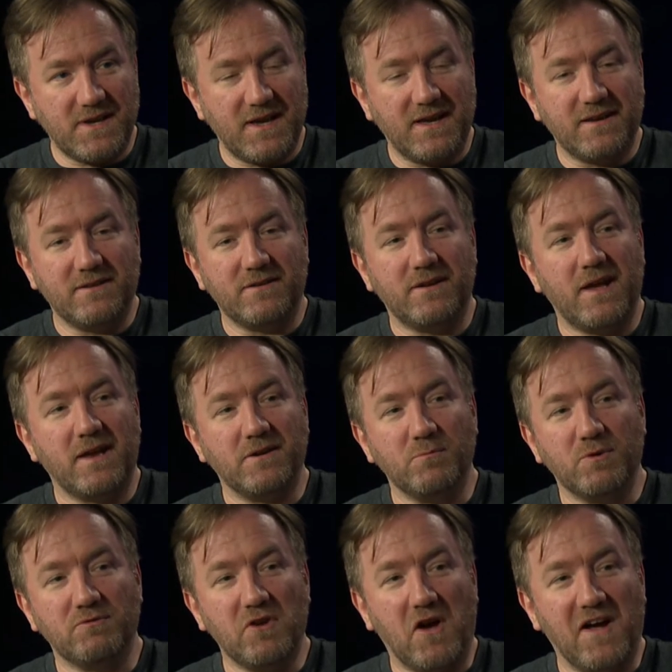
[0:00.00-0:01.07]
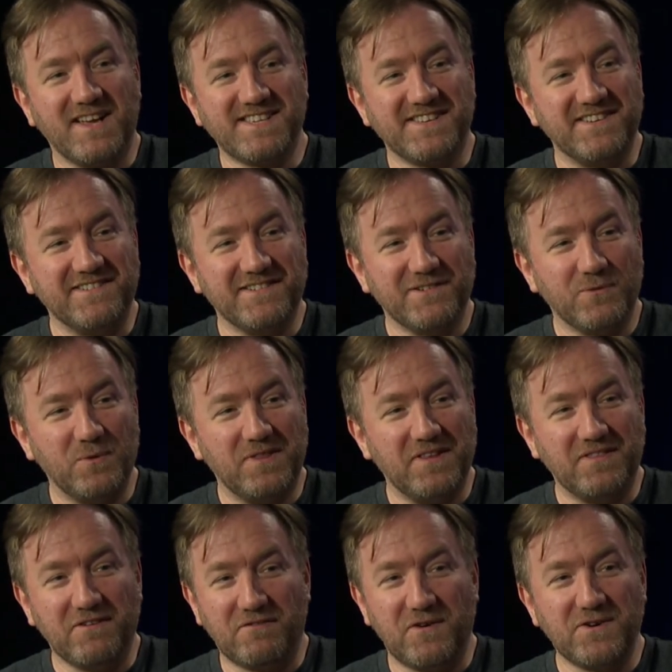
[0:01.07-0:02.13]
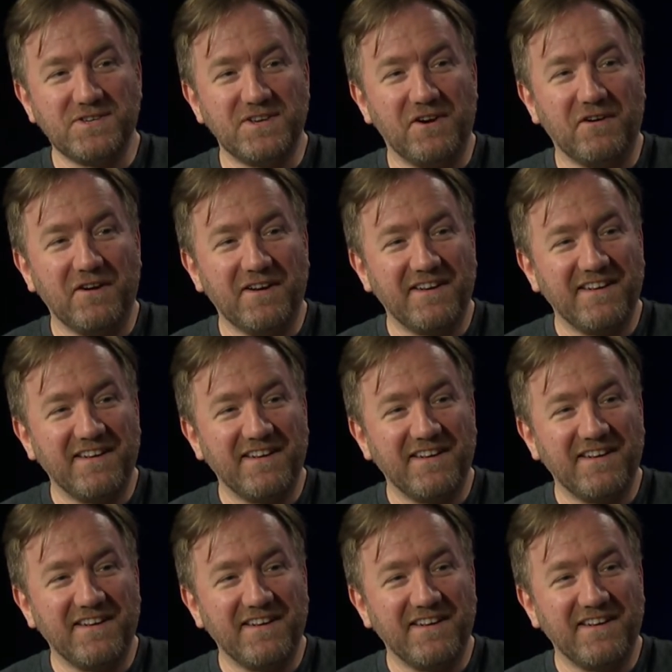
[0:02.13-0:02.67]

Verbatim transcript: and had to move to Austin within the first year.